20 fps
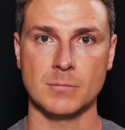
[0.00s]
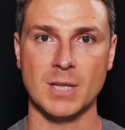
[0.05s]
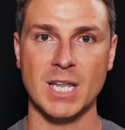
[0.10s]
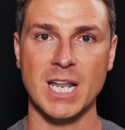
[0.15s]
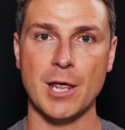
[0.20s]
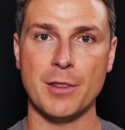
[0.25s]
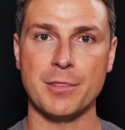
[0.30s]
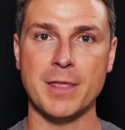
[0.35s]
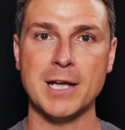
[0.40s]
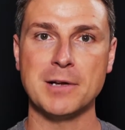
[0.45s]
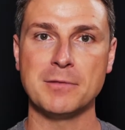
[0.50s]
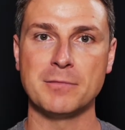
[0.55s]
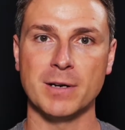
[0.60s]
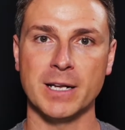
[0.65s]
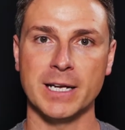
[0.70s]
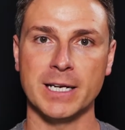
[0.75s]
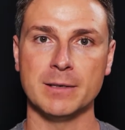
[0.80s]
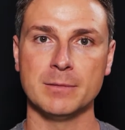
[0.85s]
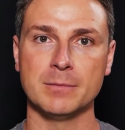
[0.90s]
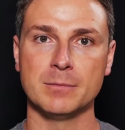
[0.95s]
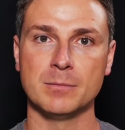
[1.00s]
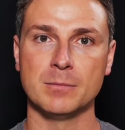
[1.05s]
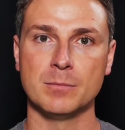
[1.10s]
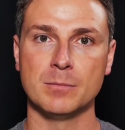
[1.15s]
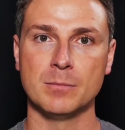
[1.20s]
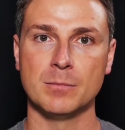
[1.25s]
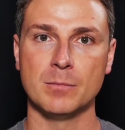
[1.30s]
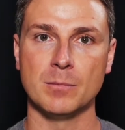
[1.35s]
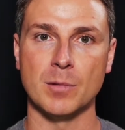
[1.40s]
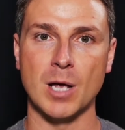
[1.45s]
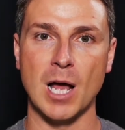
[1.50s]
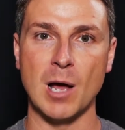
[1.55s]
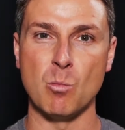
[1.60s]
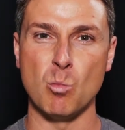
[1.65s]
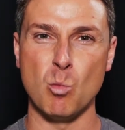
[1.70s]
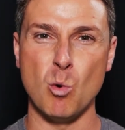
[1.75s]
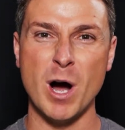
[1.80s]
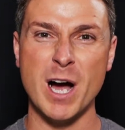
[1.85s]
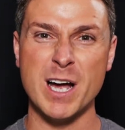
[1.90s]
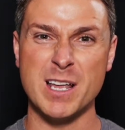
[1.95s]
Now, thankfully,
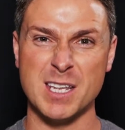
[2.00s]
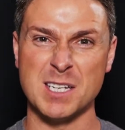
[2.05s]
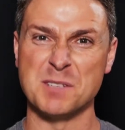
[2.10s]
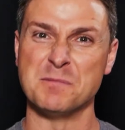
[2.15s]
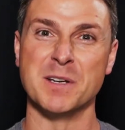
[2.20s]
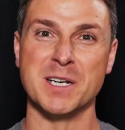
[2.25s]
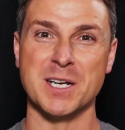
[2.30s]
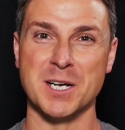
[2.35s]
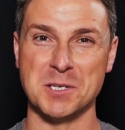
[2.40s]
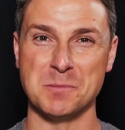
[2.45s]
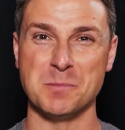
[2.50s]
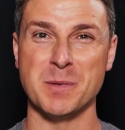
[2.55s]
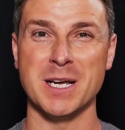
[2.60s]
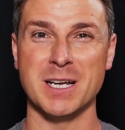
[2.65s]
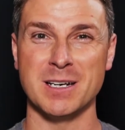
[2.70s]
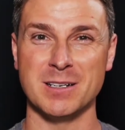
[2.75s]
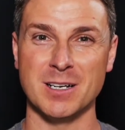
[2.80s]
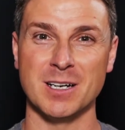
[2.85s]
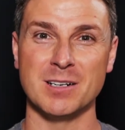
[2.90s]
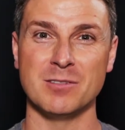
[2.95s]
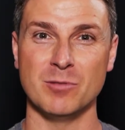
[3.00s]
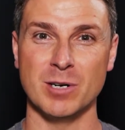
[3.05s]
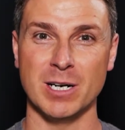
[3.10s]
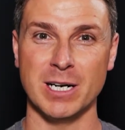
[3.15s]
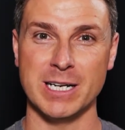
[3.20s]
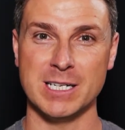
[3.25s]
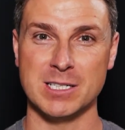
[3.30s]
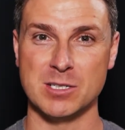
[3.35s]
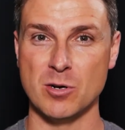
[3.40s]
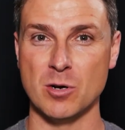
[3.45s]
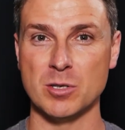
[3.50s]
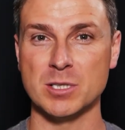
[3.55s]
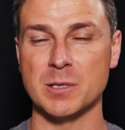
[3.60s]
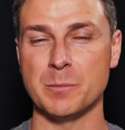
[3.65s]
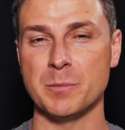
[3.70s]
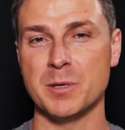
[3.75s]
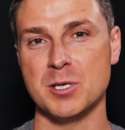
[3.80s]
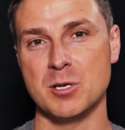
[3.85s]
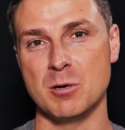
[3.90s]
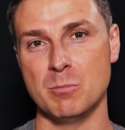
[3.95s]
and why this video is being done really, it's not
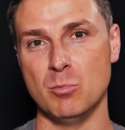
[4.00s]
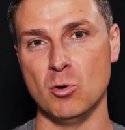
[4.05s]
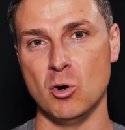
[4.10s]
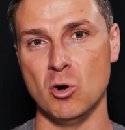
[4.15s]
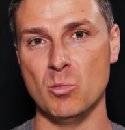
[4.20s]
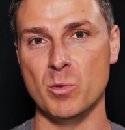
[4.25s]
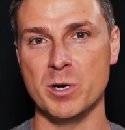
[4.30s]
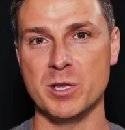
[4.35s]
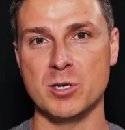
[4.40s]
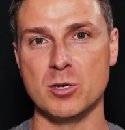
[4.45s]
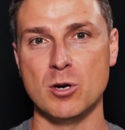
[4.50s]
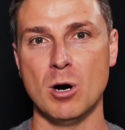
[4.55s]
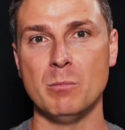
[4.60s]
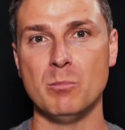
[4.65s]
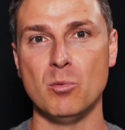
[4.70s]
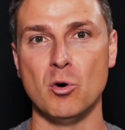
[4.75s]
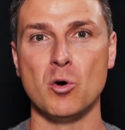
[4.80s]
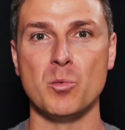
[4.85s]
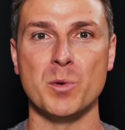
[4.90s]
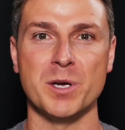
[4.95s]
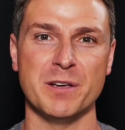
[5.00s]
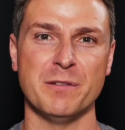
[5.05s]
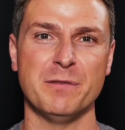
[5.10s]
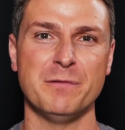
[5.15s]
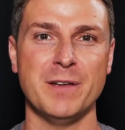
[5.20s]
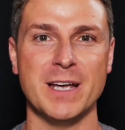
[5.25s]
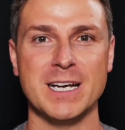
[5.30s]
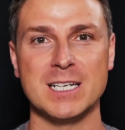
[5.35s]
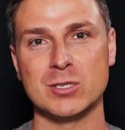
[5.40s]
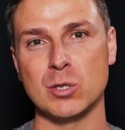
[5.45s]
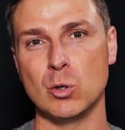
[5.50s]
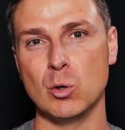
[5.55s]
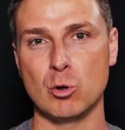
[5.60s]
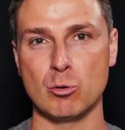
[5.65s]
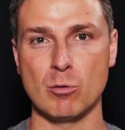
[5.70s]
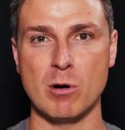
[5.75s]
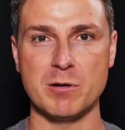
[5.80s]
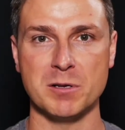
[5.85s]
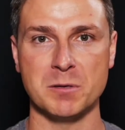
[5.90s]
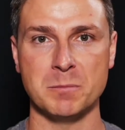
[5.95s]
something you're born with. You're not born with a fixed or
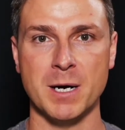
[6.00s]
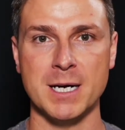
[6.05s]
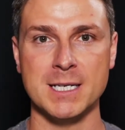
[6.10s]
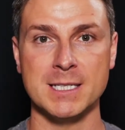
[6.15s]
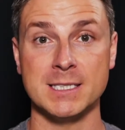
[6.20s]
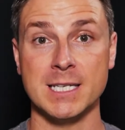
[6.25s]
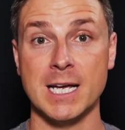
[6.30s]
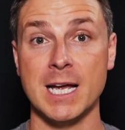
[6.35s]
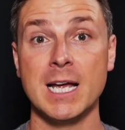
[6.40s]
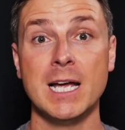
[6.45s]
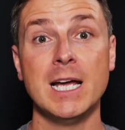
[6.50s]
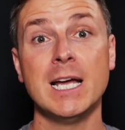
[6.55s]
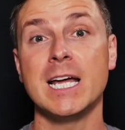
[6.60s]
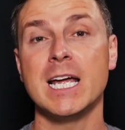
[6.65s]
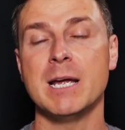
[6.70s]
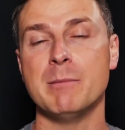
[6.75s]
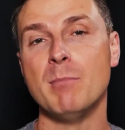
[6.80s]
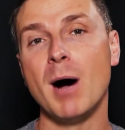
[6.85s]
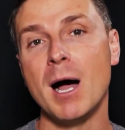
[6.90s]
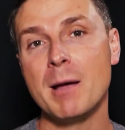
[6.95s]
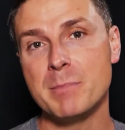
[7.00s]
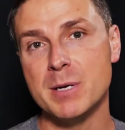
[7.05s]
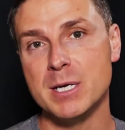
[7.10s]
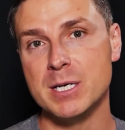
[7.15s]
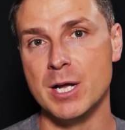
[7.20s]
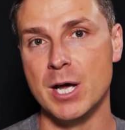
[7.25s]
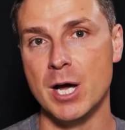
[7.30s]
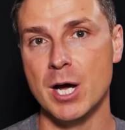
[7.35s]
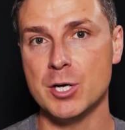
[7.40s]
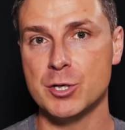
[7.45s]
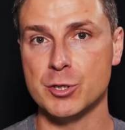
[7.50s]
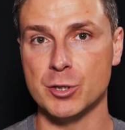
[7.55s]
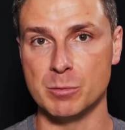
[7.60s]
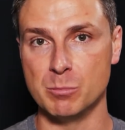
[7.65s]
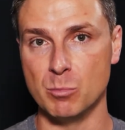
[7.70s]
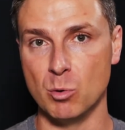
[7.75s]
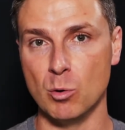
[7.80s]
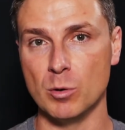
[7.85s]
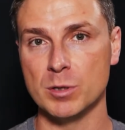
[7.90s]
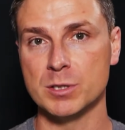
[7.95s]
growth mindset. It might be nurtured
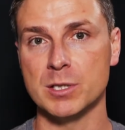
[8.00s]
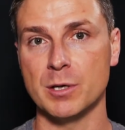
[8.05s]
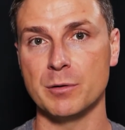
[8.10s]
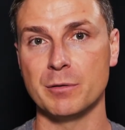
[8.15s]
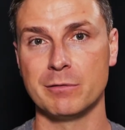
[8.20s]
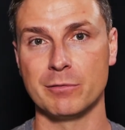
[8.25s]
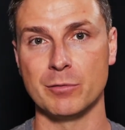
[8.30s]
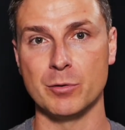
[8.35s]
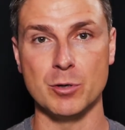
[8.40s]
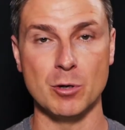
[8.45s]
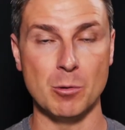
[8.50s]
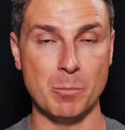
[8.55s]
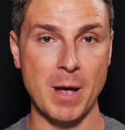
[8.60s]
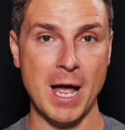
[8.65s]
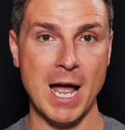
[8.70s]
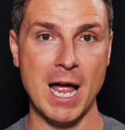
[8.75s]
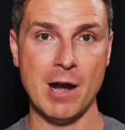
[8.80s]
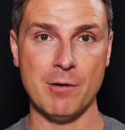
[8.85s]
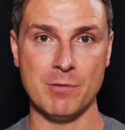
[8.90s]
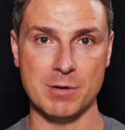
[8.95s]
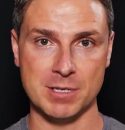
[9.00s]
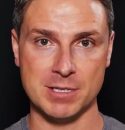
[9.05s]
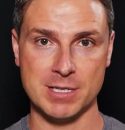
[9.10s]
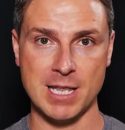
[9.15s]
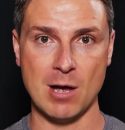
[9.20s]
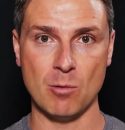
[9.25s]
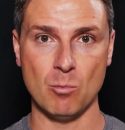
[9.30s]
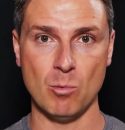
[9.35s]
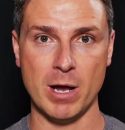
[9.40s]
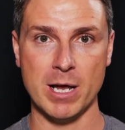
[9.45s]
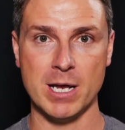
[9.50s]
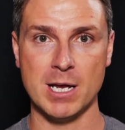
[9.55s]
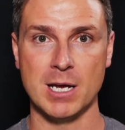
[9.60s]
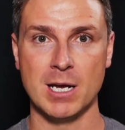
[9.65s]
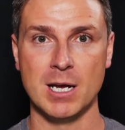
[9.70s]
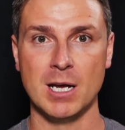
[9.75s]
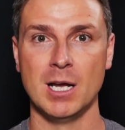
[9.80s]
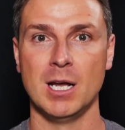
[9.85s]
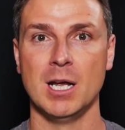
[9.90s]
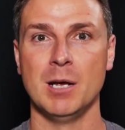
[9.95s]
more so through your parents that way.
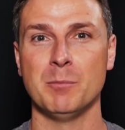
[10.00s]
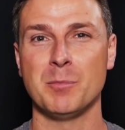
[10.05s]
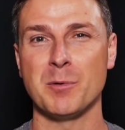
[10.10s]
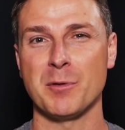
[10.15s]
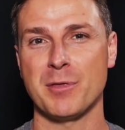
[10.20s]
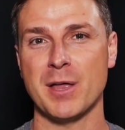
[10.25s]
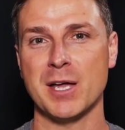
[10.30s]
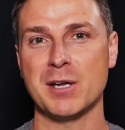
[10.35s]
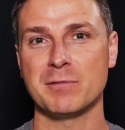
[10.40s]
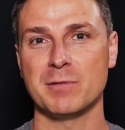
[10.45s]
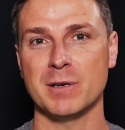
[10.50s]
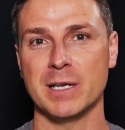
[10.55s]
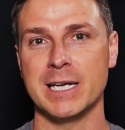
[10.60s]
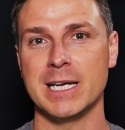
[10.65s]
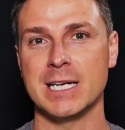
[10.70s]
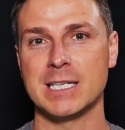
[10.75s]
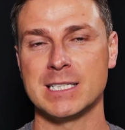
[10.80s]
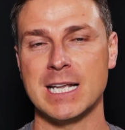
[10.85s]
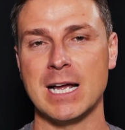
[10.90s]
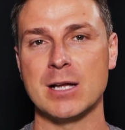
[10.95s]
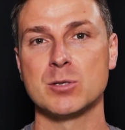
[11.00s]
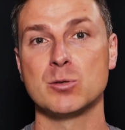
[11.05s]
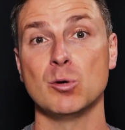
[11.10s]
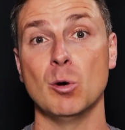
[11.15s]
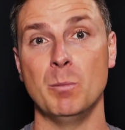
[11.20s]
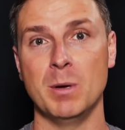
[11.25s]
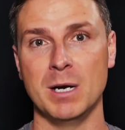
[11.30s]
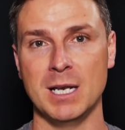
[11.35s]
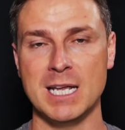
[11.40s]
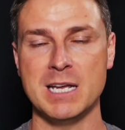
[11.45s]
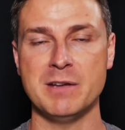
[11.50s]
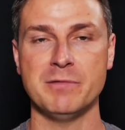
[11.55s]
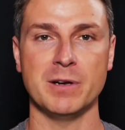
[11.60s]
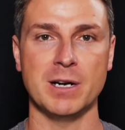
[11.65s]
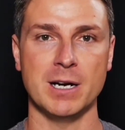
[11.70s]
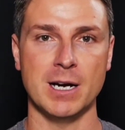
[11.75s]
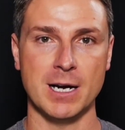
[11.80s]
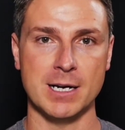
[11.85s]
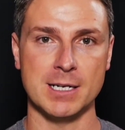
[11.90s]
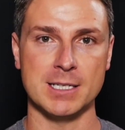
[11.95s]
But thankfully, it's down to a belief and
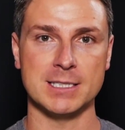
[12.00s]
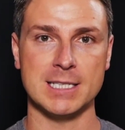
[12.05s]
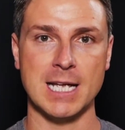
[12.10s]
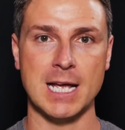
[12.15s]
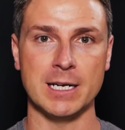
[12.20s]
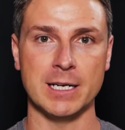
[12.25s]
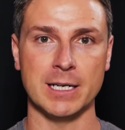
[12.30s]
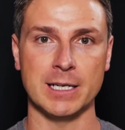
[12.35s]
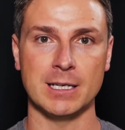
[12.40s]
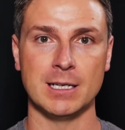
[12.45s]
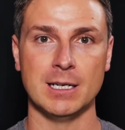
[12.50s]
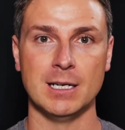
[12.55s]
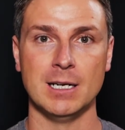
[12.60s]
an understanding.